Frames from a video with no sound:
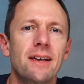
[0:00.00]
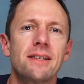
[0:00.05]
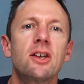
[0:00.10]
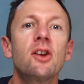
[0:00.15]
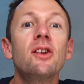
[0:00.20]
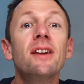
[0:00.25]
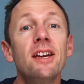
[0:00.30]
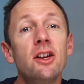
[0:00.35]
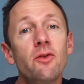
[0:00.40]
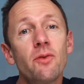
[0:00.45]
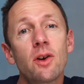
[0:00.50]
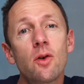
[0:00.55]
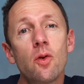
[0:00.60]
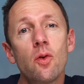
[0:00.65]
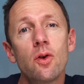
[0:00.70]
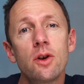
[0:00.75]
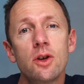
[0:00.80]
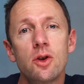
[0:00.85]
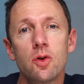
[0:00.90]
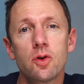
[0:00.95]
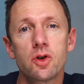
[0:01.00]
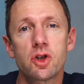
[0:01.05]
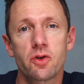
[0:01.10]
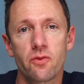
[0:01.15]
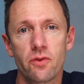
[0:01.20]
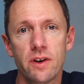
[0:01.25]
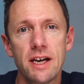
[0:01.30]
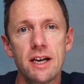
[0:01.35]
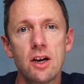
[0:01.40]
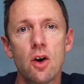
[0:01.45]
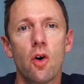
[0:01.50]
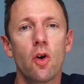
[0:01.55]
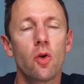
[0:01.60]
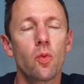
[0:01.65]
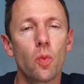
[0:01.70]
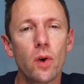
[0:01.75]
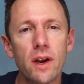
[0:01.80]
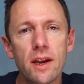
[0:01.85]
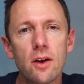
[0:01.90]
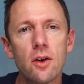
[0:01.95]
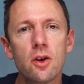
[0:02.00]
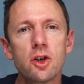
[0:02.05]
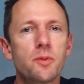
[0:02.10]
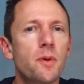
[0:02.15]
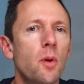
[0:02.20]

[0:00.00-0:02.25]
so you need to record your screen on Windows,